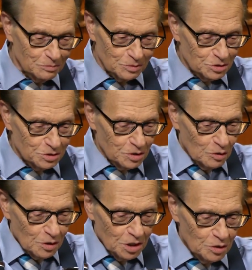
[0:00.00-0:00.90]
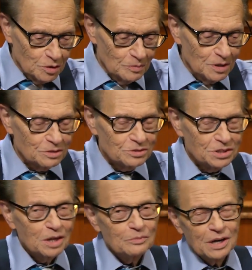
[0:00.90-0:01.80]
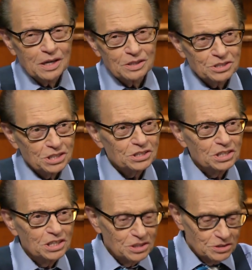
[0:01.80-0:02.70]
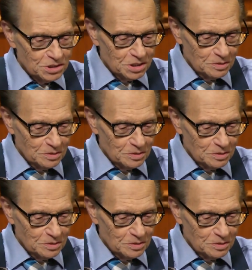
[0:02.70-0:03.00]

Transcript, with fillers: was totally new to me. It's celebrating 60 years in the